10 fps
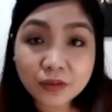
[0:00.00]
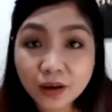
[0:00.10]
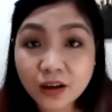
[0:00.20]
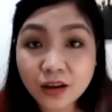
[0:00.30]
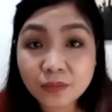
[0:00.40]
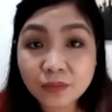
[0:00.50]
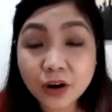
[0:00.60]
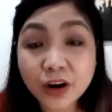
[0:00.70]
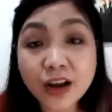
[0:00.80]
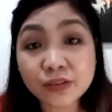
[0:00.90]

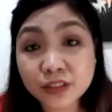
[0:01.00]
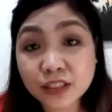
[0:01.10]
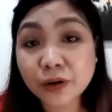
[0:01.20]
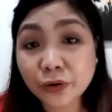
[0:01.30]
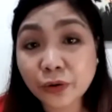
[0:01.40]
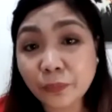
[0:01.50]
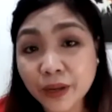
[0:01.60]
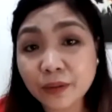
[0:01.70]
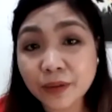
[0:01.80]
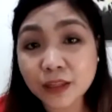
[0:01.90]
our accounts team are open naman to